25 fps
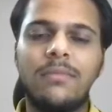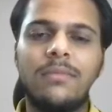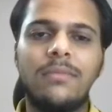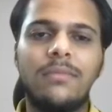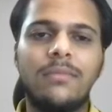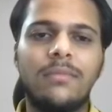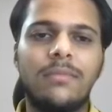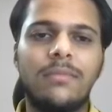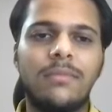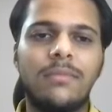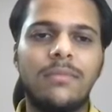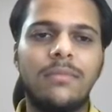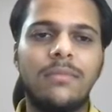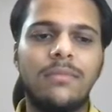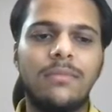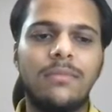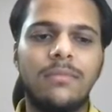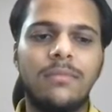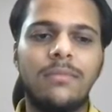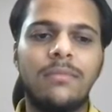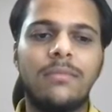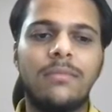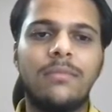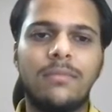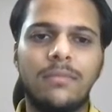
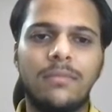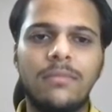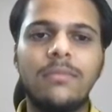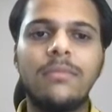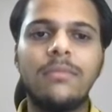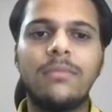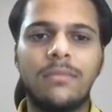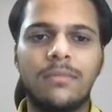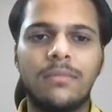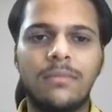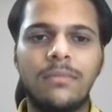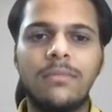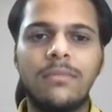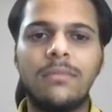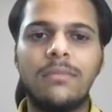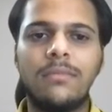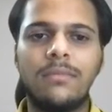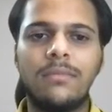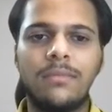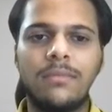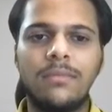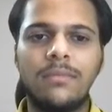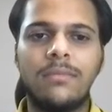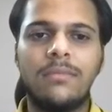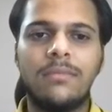
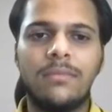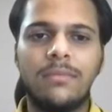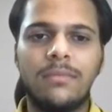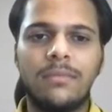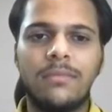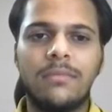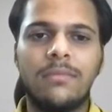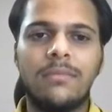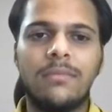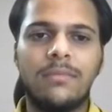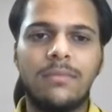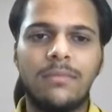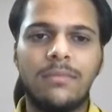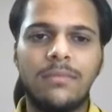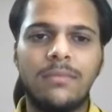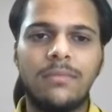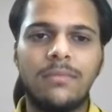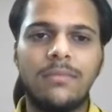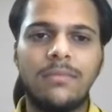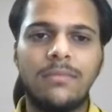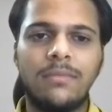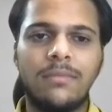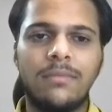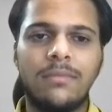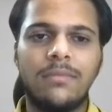
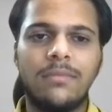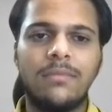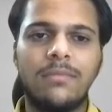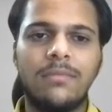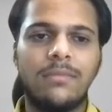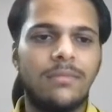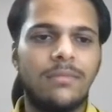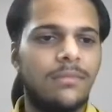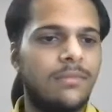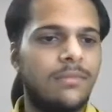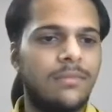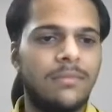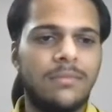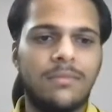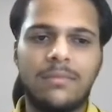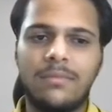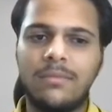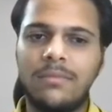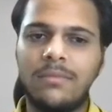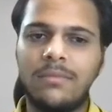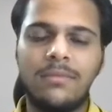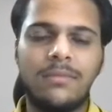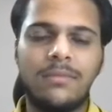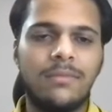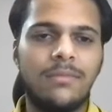
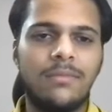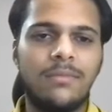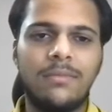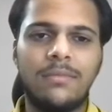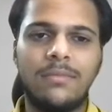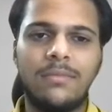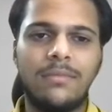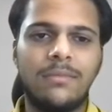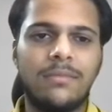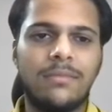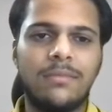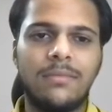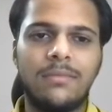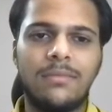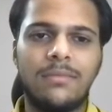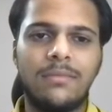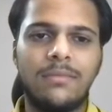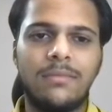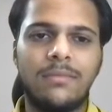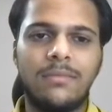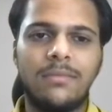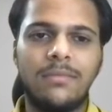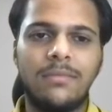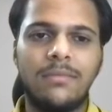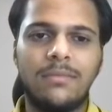
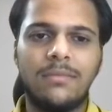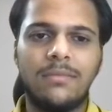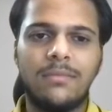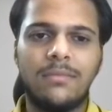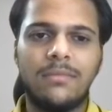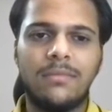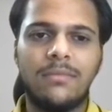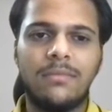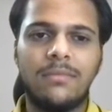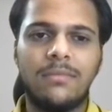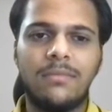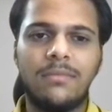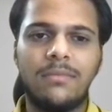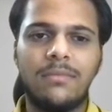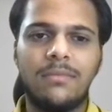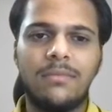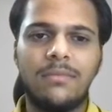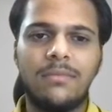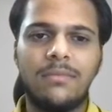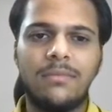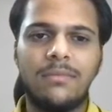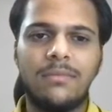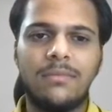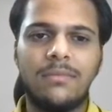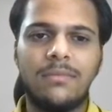
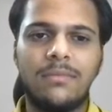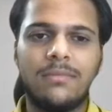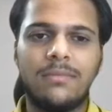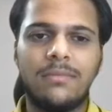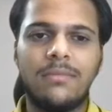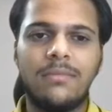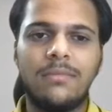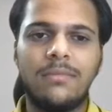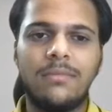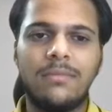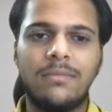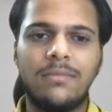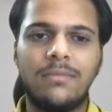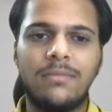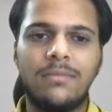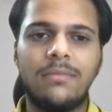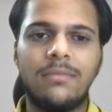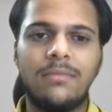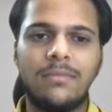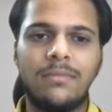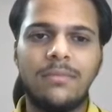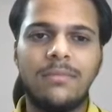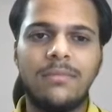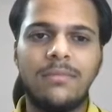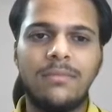
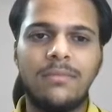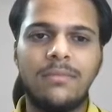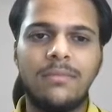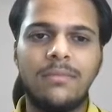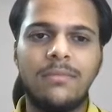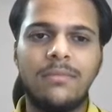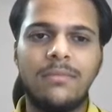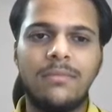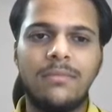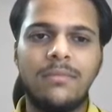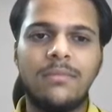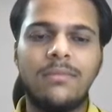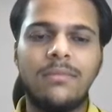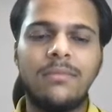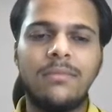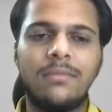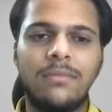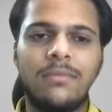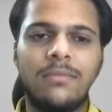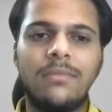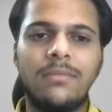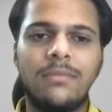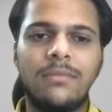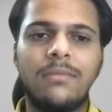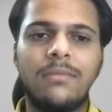This person isn't speaking.